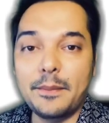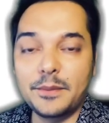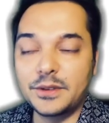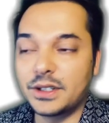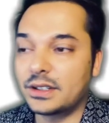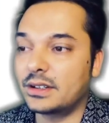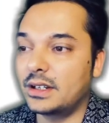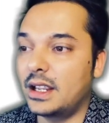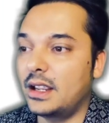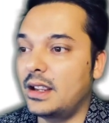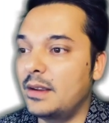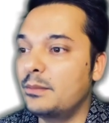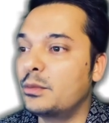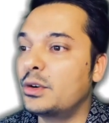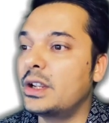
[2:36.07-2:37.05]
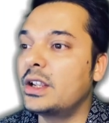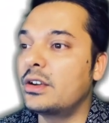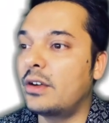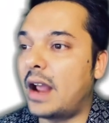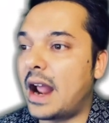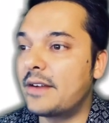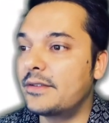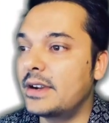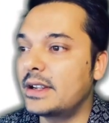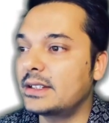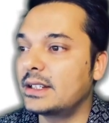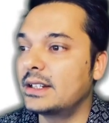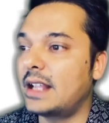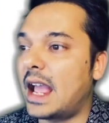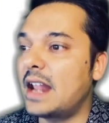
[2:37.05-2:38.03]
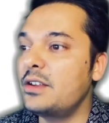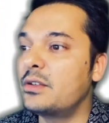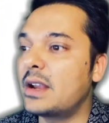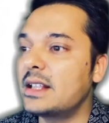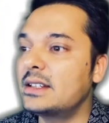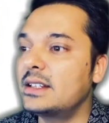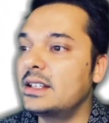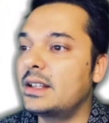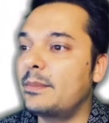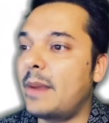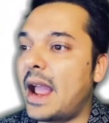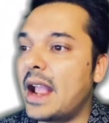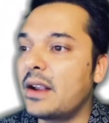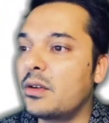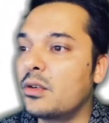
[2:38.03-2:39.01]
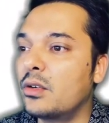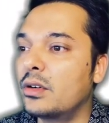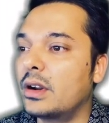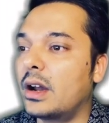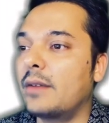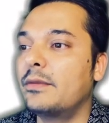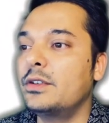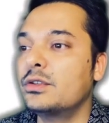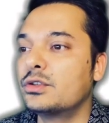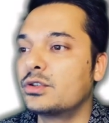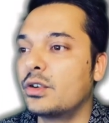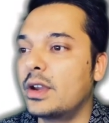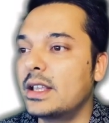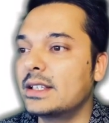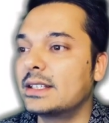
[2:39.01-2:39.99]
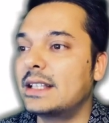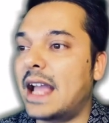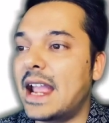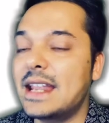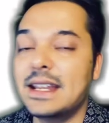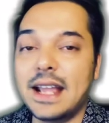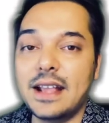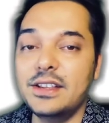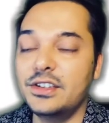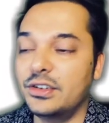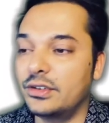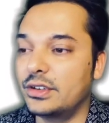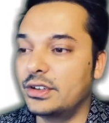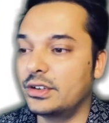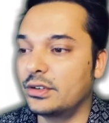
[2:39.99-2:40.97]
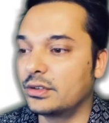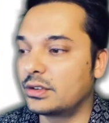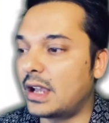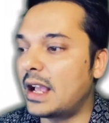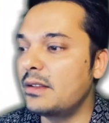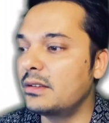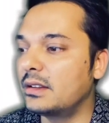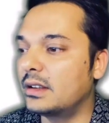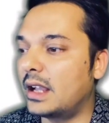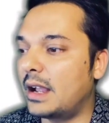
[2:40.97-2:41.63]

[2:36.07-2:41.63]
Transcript: just inputting your address and you can see the bank code of Yucho is 9900 so I'll